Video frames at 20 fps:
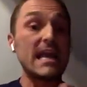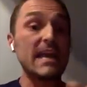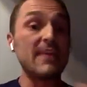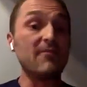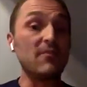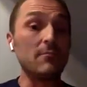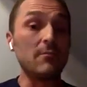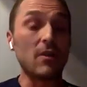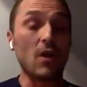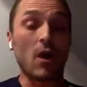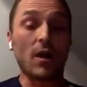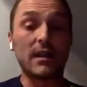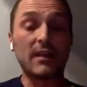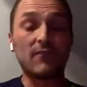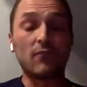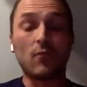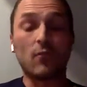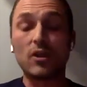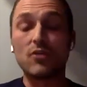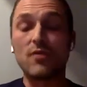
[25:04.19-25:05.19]
Even beyond
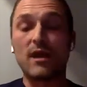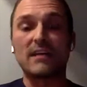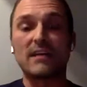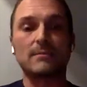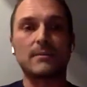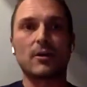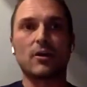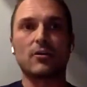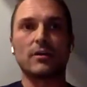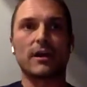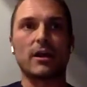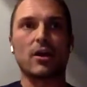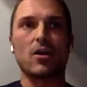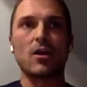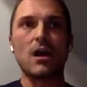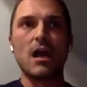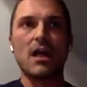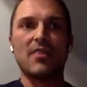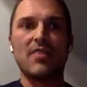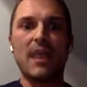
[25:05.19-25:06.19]
even what you asked me earlier,
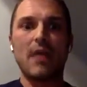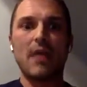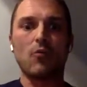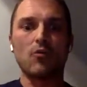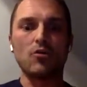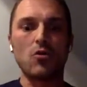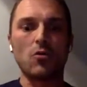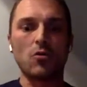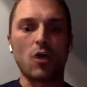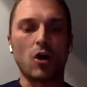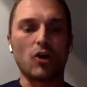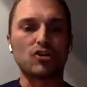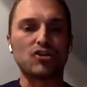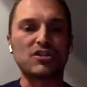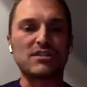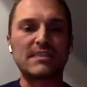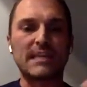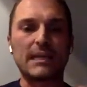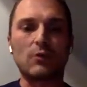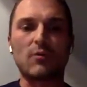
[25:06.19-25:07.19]
that we're no longer
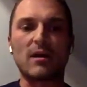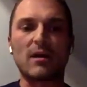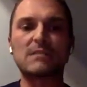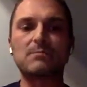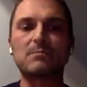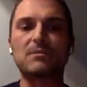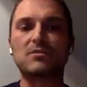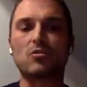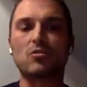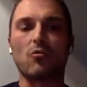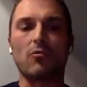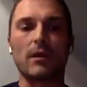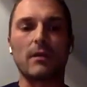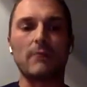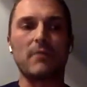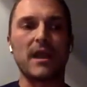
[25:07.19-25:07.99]
just seeing respiratory,